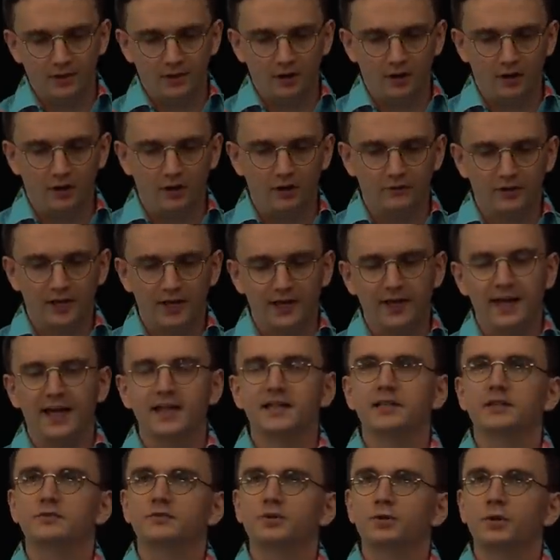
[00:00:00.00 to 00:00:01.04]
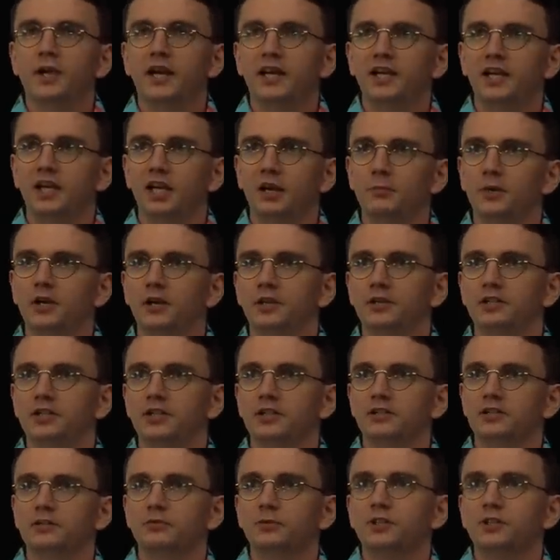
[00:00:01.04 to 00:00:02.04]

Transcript: of collective training emerges,